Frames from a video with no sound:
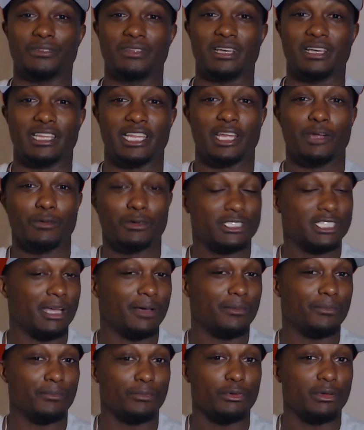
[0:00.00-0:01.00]
there was
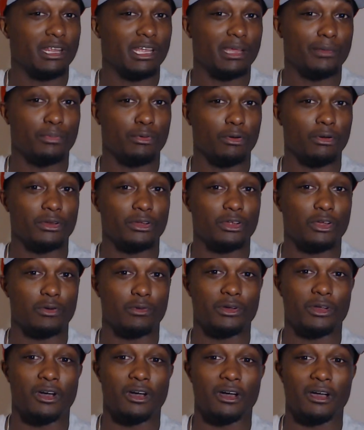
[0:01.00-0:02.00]
something pretty important
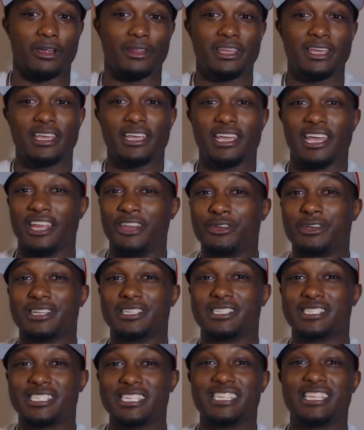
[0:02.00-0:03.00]
going on. And you
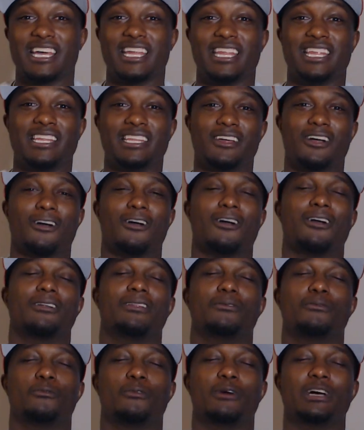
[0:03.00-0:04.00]
could see that in Harden
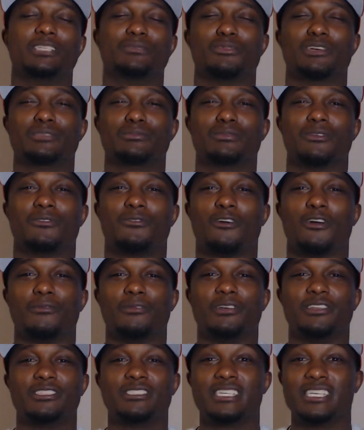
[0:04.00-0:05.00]
and Westbrook's
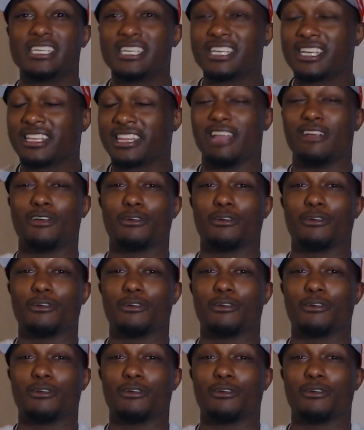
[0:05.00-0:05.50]
performance. They were